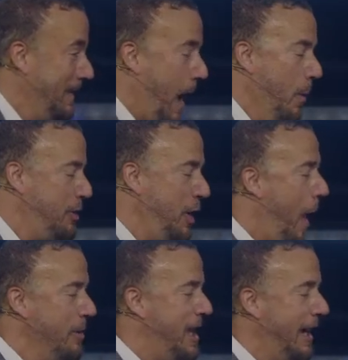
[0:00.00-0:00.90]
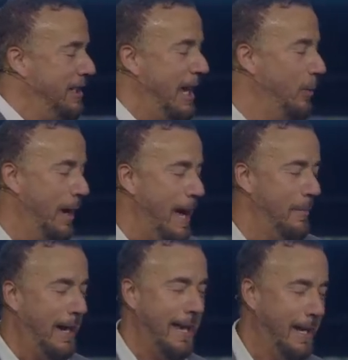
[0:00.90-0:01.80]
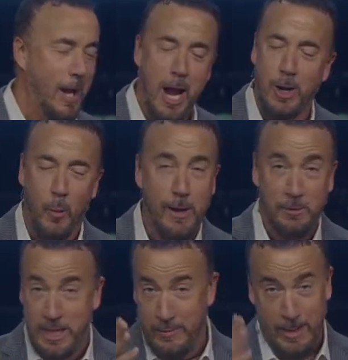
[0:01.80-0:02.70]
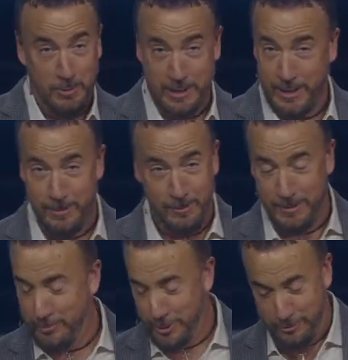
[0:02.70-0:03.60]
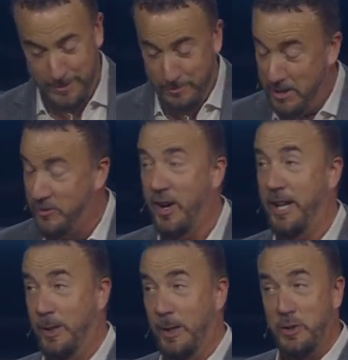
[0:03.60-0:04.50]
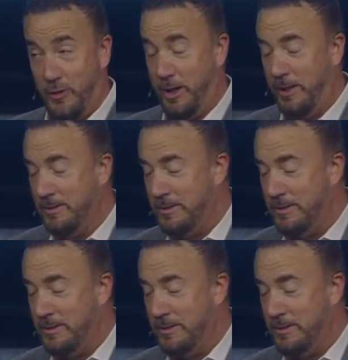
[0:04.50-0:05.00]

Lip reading: I wish I could tell you what happened. I can't. There ain't no way on TV I'm going to tell you what to do. It was funny, though. It's funny.